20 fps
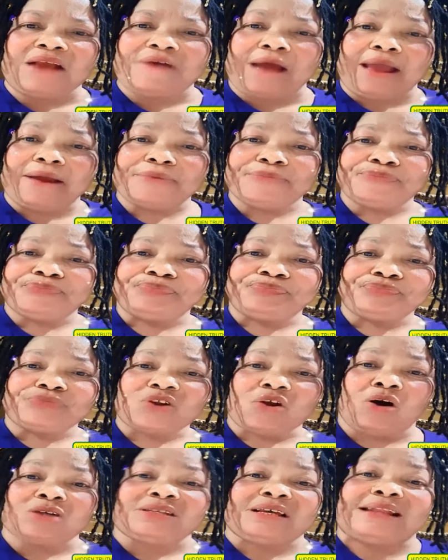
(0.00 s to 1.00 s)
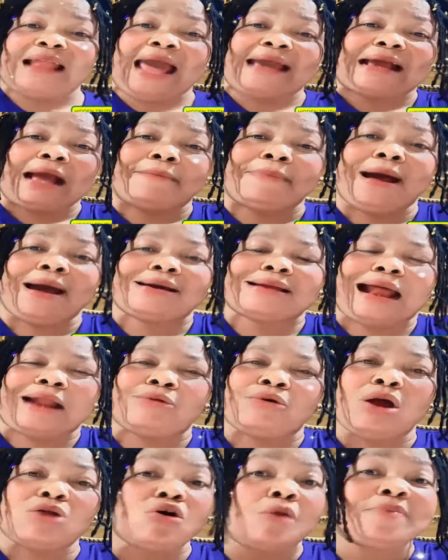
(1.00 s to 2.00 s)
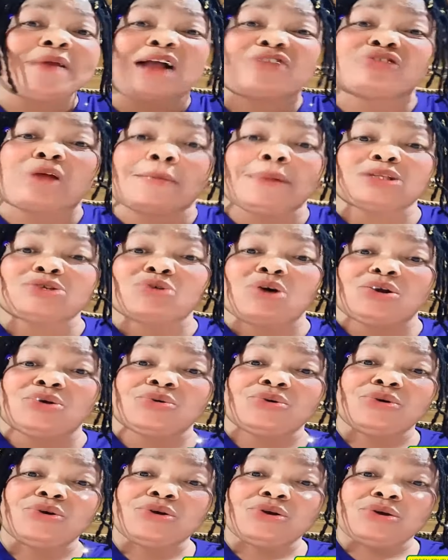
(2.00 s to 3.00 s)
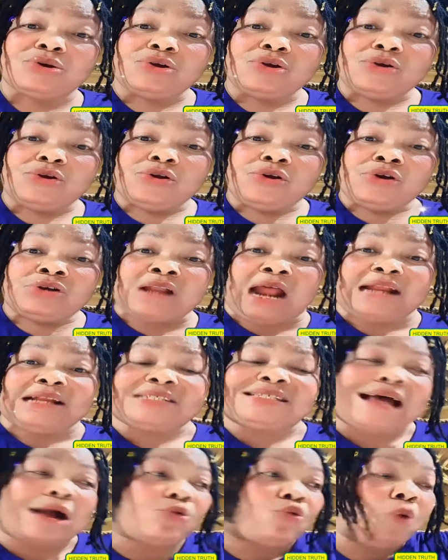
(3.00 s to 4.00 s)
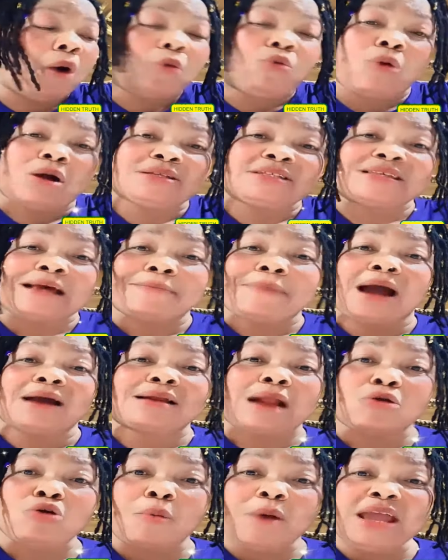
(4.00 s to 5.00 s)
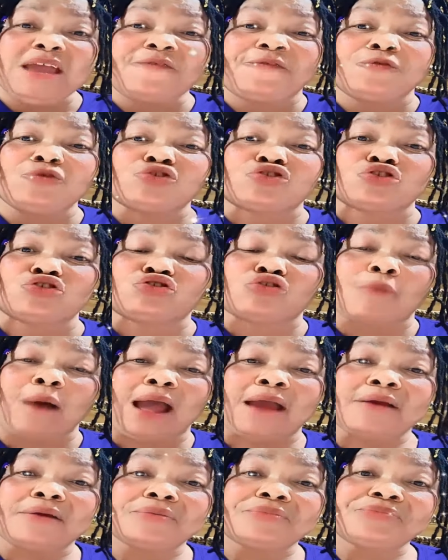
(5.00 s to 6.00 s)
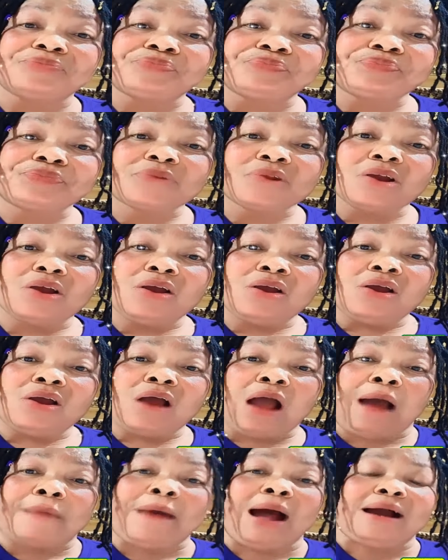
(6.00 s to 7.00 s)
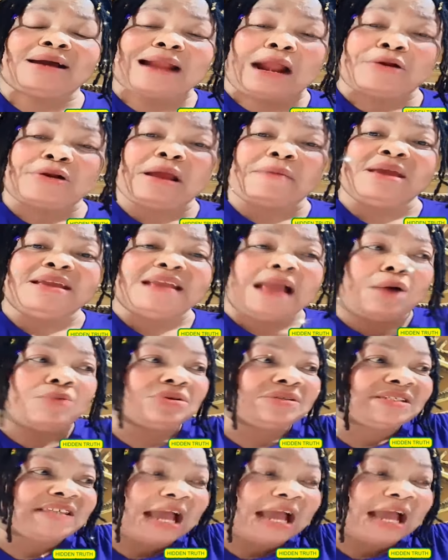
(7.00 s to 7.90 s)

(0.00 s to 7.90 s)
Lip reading: ana re o se like a man crado e no bi a chura beto no na ne sa kwa kwa ti sa man crado be yifu so ntoma. I'm uncrowded, they mean